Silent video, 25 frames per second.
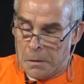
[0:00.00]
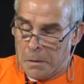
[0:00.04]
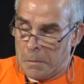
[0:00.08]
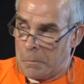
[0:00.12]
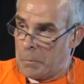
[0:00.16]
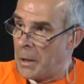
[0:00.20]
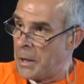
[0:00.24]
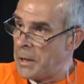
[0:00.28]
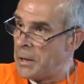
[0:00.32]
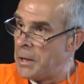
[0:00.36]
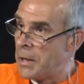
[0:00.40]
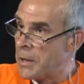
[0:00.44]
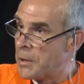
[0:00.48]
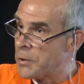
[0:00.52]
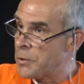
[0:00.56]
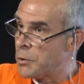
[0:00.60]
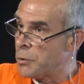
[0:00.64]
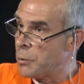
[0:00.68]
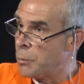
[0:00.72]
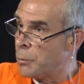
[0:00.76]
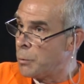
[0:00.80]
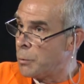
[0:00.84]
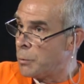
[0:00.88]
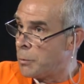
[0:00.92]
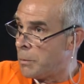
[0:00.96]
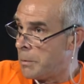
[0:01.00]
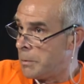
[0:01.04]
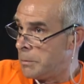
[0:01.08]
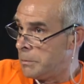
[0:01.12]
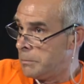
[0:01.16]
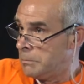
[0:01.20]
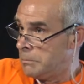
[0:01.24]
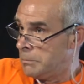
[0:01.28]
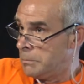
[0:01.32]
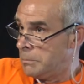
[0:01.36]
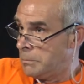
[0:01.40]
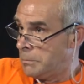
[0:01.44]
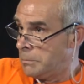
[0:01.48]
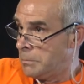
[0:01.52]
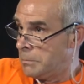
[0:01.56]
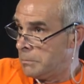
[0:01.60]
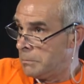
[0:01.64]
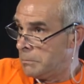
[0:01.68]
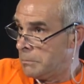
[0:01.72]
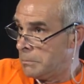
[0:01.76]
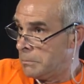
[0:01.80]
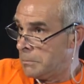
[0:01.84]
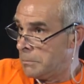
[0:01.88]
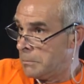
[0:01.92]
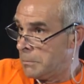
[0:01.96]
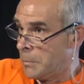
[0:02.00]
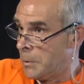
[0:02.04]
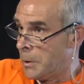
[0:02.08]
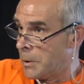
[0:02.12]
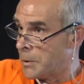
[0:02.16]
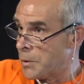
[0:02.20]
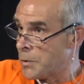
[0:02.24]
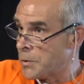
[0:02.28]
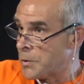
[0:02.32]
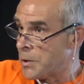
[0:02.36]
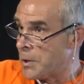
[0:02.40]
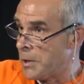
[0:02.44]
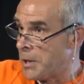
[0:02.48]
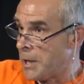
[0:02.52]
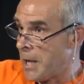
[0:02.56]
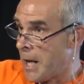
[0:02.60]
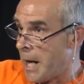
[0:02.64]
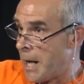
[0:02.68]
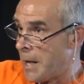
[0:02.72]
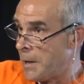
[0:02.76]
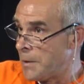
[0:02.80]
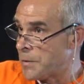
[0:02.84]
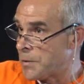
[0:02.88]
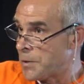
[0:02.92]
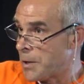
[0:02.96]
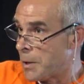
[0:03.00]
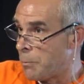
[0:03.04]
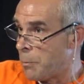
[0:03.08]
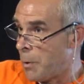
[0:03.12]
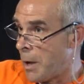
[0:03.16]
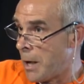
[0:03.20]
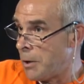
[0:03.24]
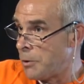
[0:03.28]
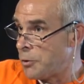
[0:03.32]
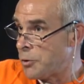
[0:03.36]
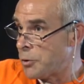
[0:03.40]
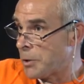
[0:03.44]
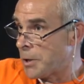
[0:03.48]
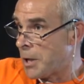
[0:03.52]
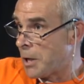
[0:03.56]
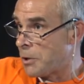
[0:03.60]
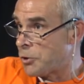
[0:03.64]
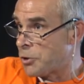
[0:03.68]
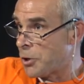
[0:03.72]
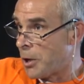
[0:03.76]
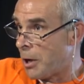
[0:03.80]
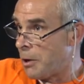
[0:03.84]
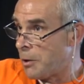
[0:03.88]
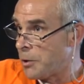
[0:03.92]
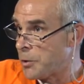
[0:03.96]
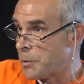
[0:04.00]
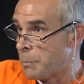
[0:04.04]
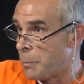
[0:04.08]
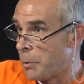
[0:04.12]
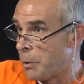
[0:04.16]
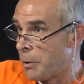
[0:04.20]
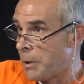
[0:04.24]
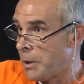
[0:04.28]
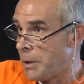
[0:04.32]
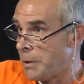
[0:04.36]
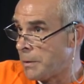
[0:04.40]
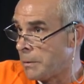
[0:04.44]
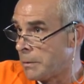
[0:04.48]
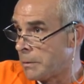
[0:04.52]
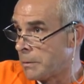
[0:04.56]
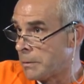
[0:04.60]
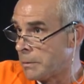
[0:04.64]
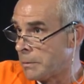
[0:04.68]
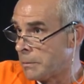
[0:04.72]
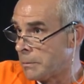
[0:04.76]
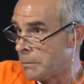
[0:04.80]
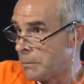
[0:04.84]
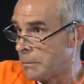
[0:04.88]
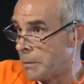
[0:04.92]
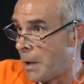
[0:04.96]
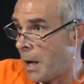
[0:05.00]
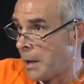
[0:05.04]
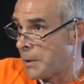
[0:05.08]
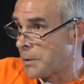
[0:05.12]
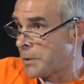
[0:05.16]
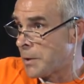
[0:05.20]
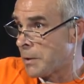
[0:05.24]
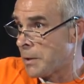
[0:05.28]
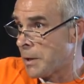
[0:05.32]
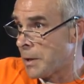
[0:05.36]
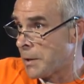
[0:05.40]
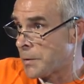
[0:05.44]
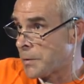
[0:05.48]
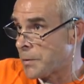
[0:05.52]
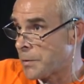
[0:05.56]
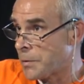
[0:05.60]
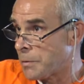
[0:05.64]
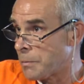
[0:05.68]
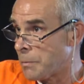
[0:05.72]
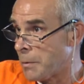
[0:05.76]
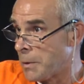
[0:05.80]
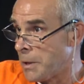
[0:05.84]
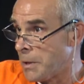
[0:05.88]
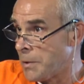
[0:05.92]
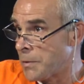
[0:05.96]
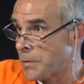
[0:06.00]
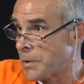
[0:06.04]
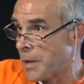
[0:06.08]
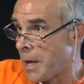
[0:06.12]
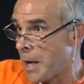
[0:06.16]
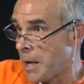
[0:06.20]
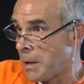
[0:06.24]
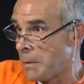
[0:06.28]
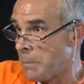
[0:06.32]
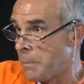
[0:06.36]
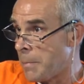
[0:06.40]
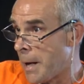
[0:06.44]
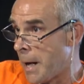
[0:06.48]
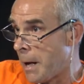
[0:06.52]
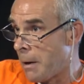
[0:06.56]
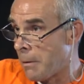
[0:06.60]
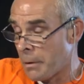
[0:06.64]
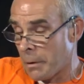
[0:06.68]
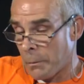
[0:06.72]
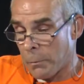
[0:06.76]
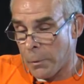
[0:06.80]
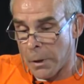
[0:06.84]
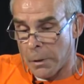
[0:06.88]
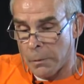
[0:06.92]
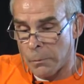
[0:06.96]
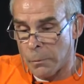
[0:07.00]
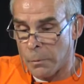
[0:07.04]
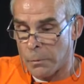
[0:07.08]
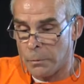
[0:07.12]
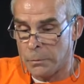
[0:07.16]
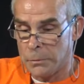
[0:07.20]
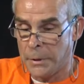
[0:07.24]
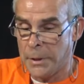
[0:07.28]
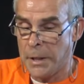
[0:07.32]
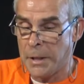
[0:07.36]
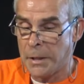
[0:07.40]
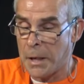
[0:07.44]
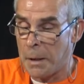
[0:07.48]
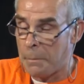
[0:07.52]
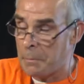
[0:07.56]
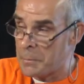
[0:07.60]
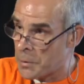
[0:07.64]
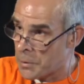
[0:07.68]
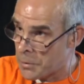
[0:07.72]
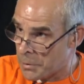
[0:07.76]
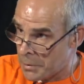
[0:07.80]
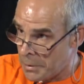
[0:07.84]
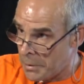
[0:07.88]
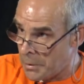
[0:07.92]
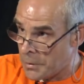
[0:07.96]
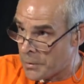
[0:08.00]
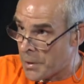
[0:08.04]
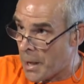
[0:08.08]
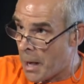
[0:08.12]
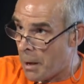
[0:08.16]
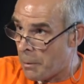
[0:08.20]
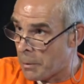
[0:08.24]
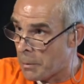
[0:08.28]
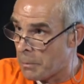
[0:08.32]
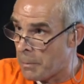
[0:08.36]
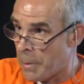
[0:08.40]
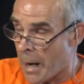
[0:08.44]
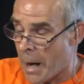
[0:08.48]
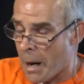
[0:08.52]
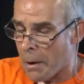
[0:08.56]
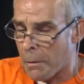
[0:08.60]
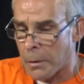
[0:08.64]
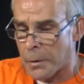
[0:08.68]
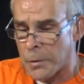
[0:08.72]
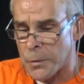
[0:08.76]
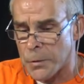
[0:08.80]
Blaine Higgs, who looked us in the eye and said, why don't you get Charles Murray onto this when he's not in power? Well, he's now in power.